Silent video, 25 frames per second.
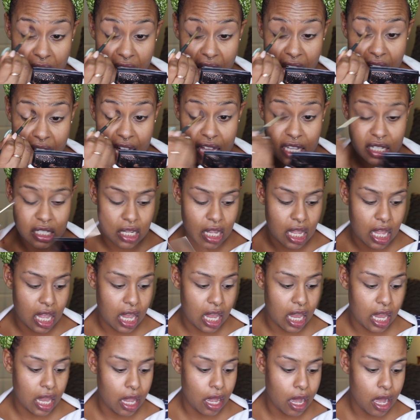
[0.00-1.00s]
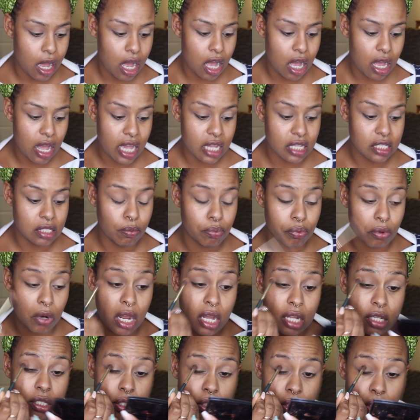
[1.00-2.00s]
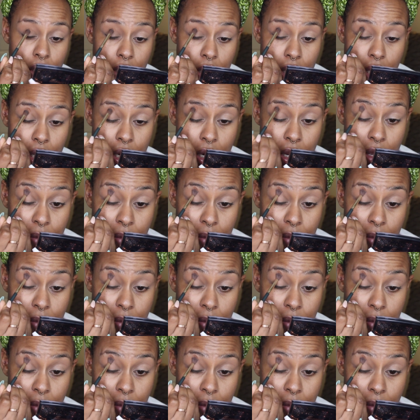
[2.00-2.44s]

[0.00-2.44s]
as a bronzer,